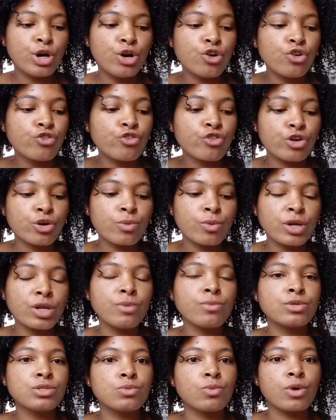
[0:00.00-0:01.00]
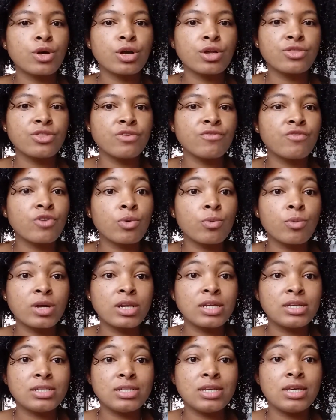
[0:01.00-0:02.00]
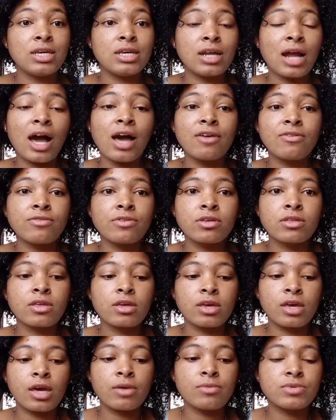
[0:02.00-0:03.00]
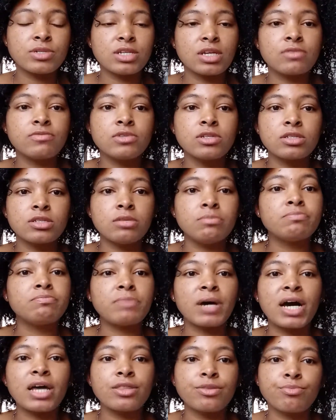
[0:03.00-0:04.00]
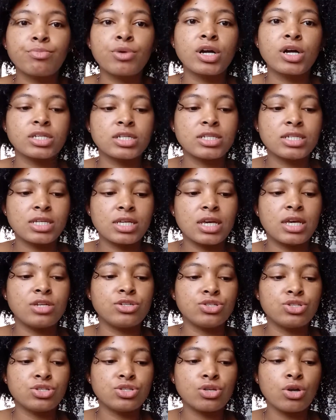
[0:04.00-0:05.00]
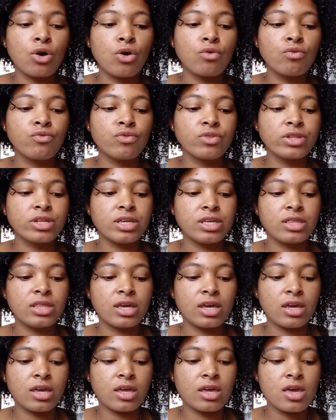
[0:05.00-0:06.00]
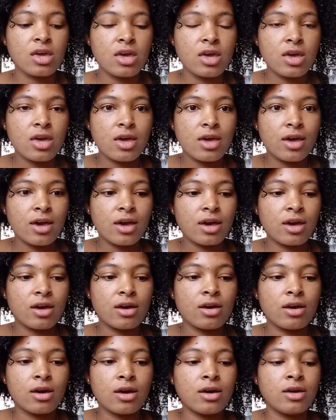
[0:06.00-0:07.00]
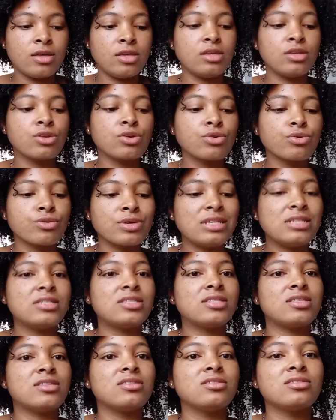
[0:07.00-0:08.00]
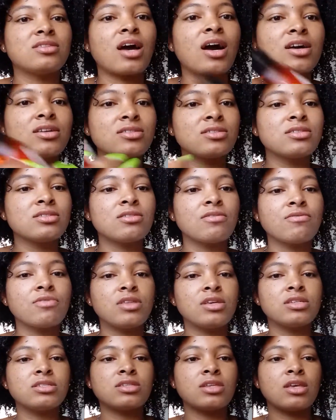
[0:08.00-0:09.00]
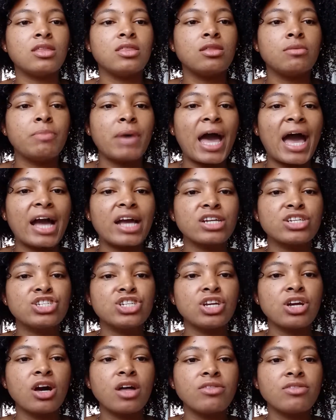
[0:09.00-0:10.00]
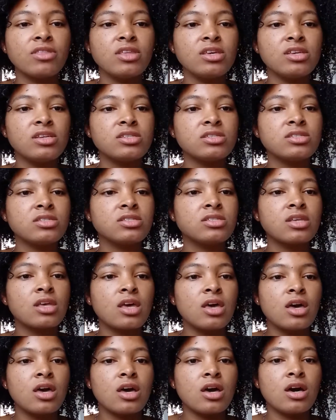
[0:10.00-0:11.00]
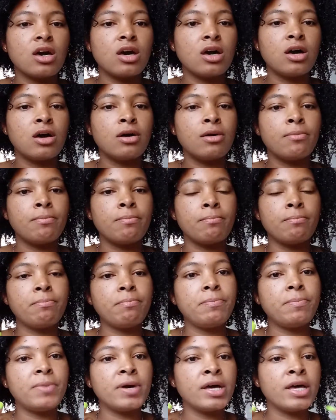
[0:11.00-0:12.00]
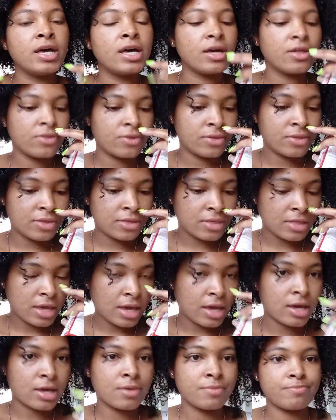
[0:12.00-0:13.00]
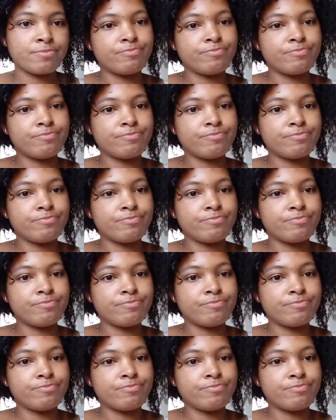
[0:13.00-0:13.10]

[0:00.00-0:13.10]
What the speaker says: for what it was worth and for what it did, I feel like I would definitely buy the product again. Just hopefully they increased the sizes of this and the packaging on this. But other than that,